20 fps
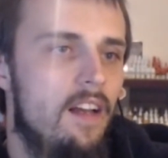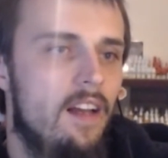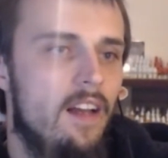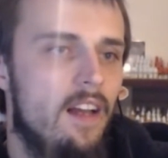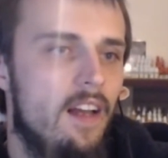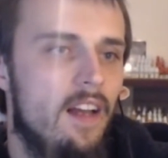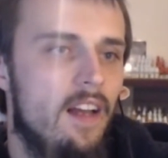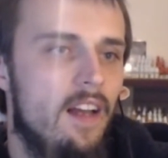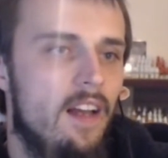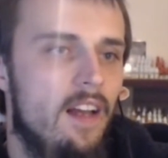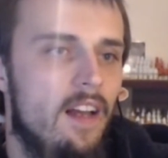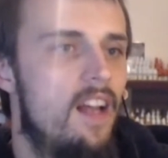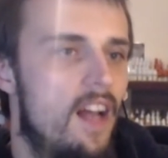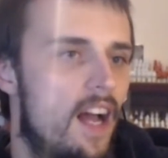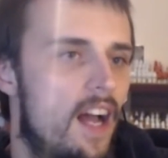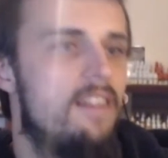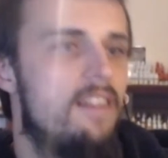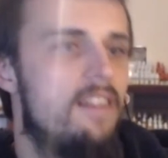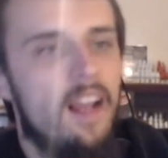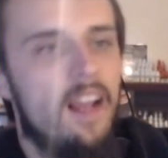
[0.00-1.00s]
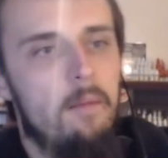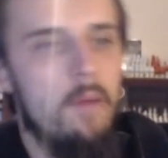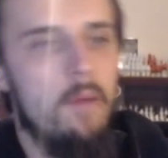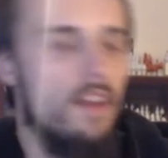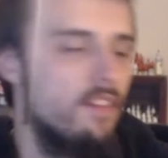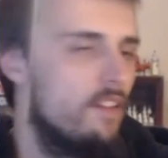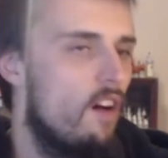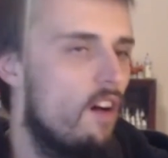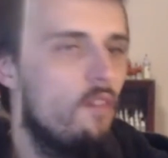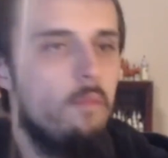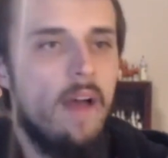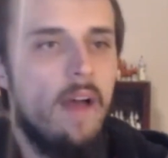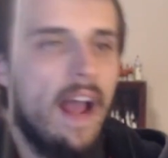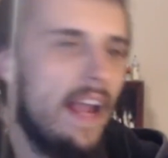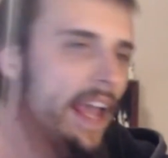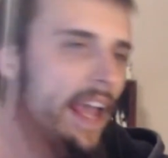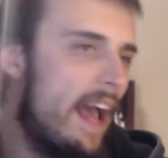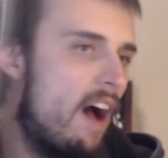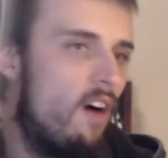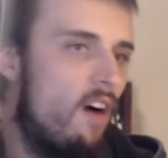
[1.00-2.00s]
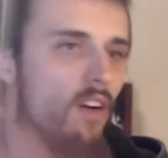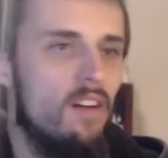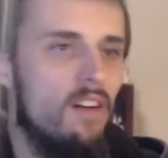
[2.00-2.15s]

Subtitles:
And I dig myself back out.